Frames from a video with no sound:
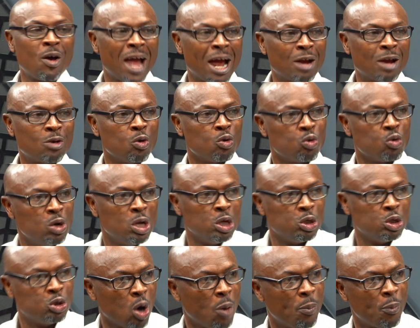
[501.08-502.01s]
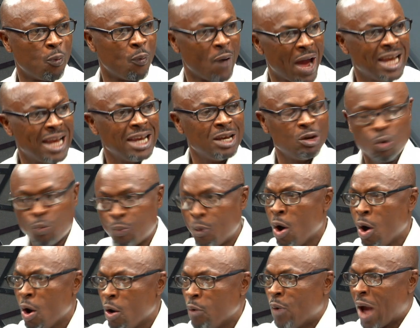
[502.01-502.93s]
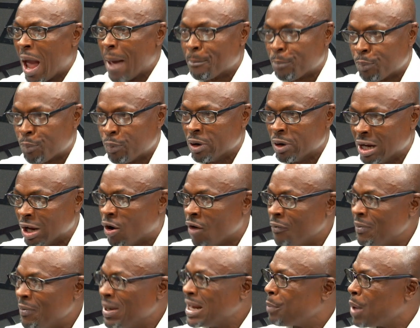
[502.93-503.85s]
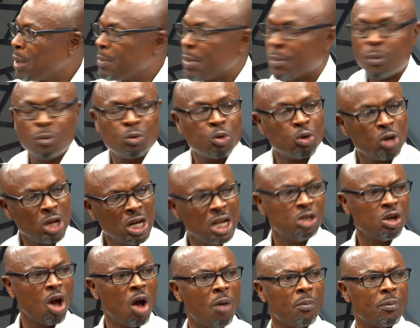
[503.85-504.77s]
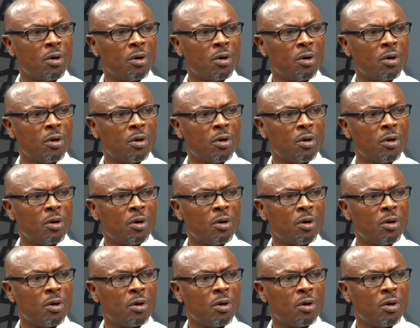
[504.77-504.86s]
to do the job when the government employ people to do the job.